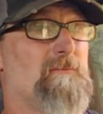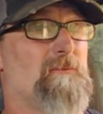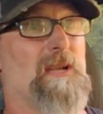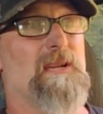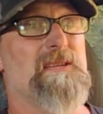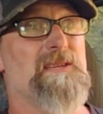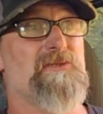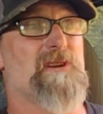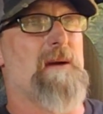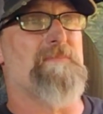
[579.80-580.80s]
let these
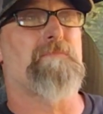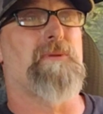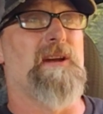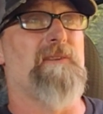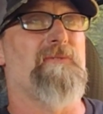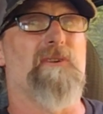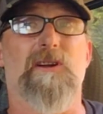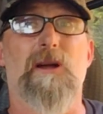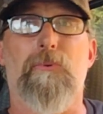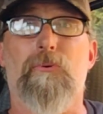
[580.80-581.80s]
traps play for a
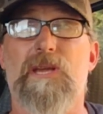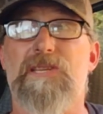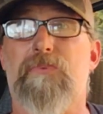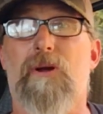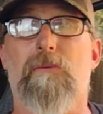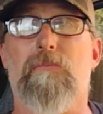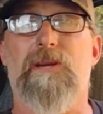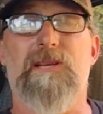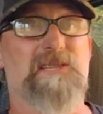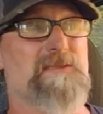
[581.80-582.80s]
couple of weeks
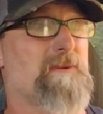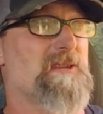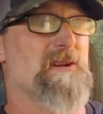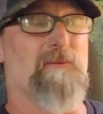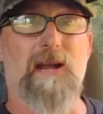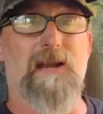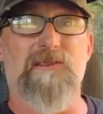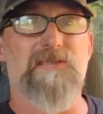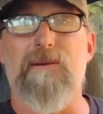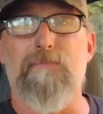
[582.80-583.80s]
probably just because they're right
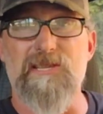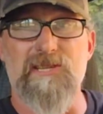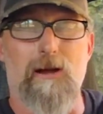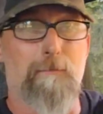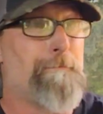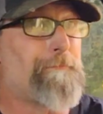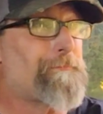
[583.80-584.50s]
outside my job.